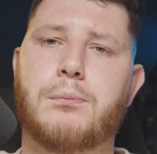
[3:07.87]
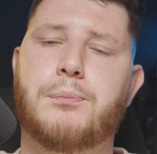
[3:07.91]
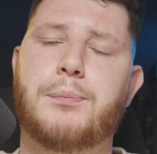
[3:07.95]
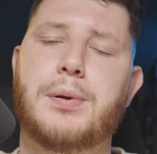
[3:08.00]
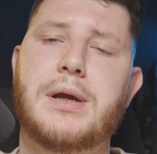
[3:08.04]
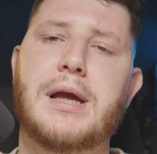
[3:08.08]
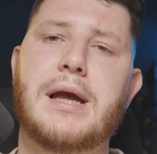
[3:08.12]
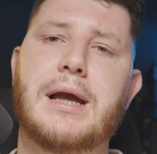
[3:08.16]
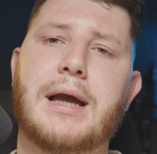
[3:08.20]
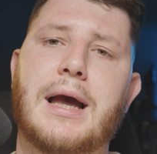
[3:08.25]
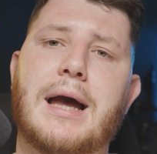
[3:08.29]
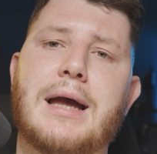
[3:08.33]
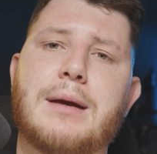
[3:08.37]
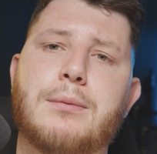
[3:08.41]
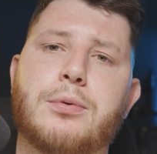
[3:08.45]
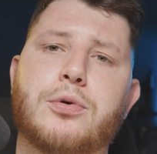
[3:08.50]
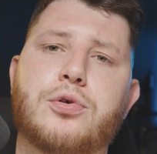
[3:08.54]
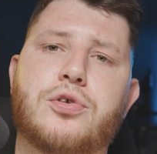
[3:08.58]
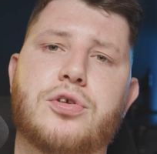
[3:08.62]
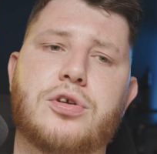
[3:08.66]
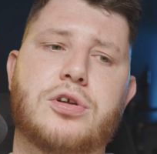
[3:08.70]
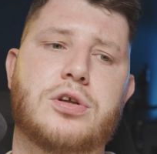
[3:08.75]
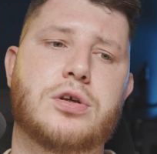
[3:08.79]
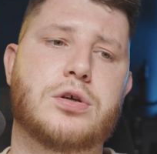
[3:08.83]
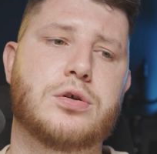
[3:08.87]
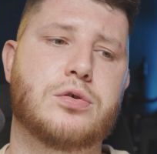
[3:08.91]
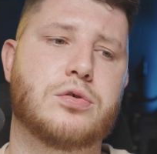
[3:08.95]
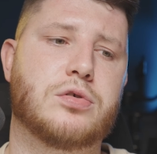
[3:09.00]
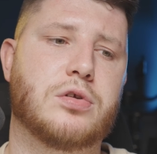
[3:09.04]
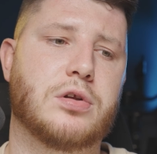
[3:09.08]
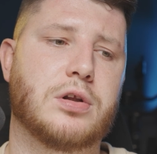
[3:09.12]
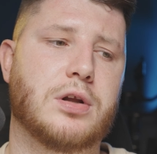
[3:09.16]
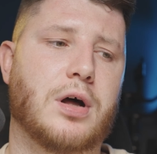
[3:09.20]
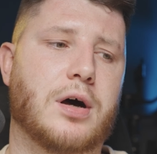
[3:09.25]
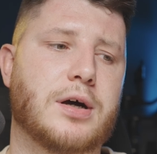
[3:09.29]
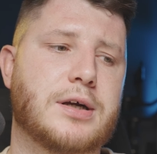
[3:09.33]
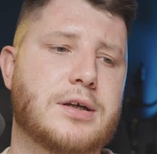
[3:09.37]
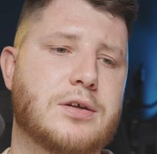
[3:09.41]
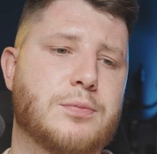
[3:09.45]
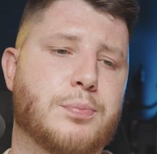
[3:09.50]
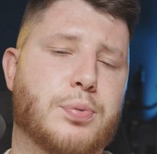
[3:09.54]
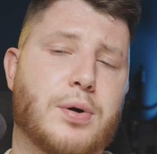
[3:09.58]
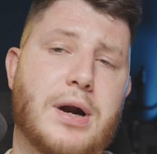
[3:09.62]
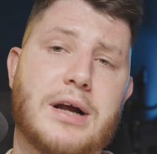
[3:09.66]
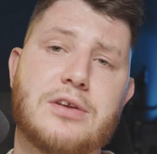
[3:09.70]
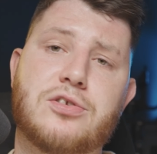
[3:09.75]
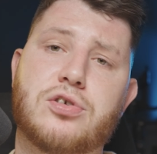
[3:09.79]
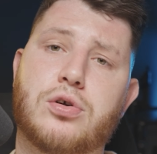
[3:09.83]
Being able to use
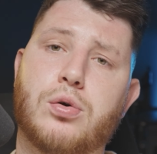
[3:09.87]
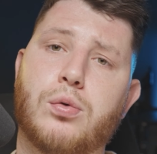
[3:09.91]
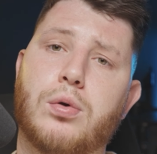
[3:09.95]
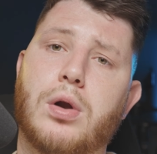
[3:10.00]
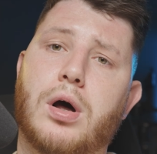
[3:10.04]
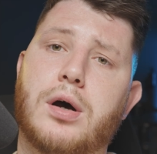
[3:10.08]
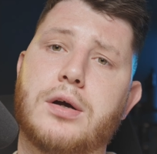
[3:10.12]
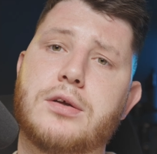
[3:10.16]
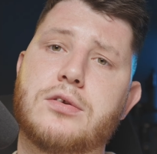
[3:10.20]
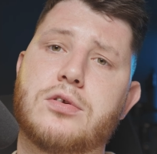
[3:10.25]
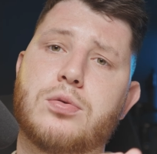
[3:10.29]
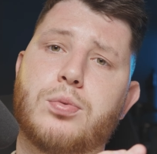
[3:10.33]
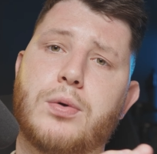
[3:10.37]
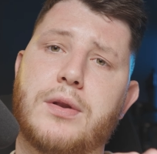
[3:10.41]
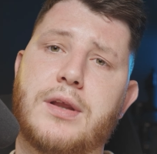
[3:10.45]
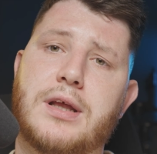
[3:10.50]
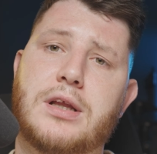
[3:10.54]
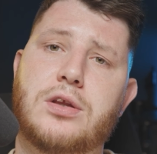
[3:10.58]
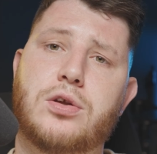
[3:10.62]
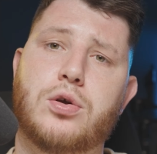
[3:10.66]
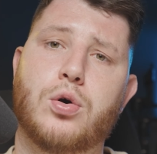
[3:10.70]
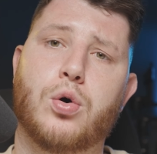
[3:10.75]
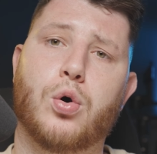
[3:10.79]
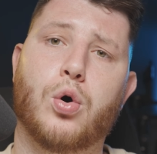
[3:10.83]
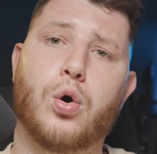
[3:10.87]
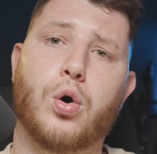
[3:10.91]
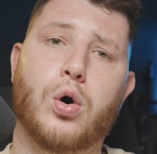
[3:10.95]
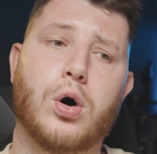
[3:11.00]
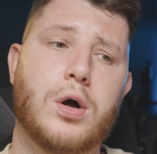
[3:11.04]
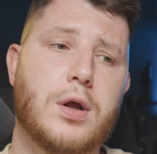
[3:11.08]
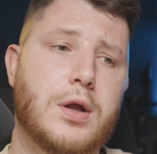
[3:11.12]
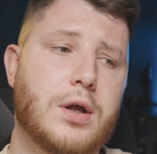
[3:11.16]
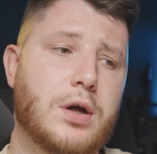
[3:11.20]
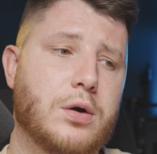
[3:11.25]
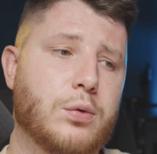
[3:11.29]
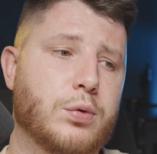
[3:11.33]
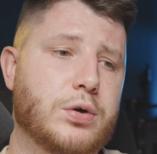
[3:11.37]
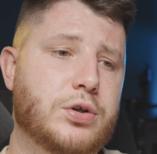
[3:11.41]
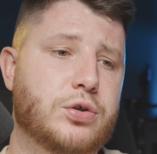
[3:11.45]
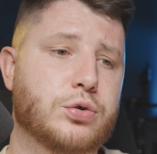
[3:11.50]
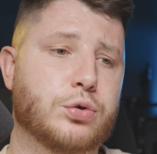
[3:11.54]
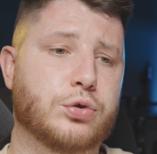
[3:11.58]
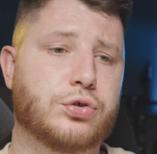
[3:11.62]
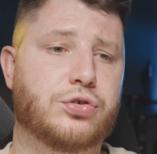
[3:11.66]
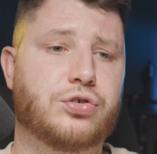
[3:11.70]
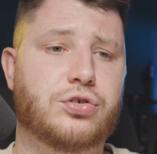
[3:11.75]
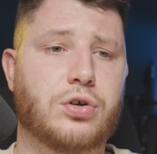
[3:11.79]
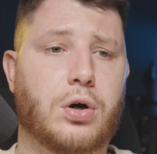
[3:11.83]
practical lights when
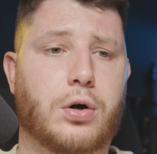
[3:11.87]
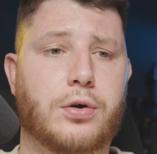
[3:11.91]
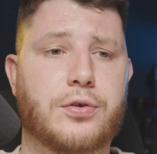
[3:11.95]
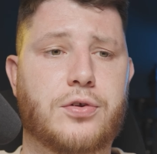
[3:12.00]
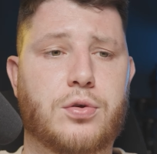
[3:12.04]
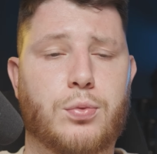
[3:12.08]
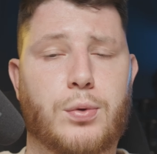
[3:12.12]
you're shot,